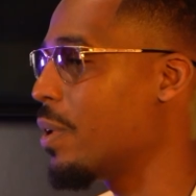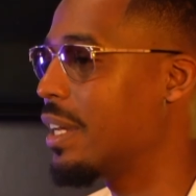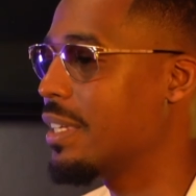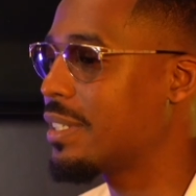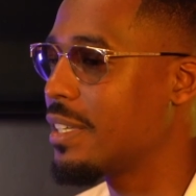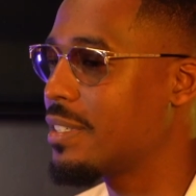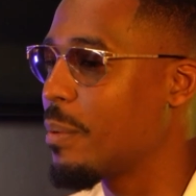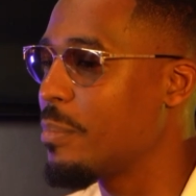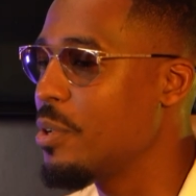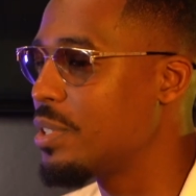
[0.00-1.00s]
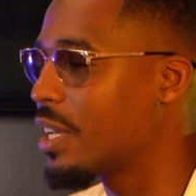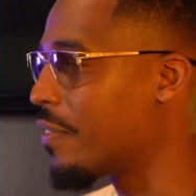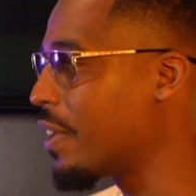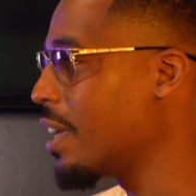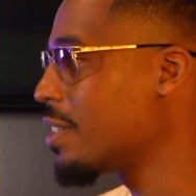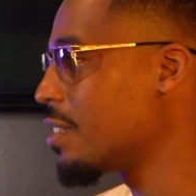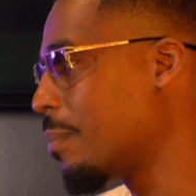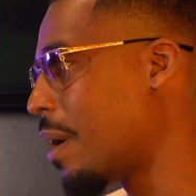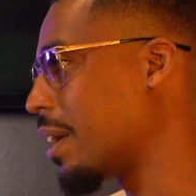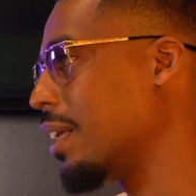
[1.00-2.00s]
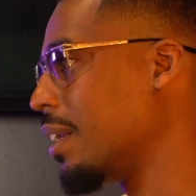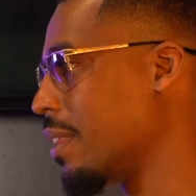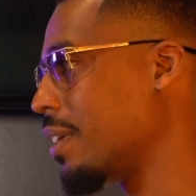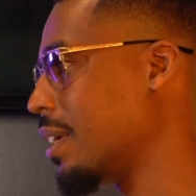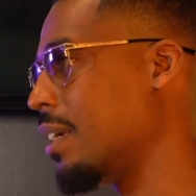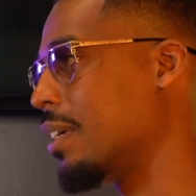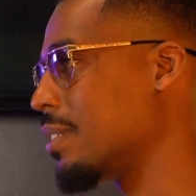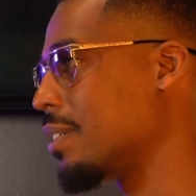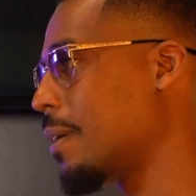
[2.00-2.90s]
We're listening to music of kids talking about killing other kids.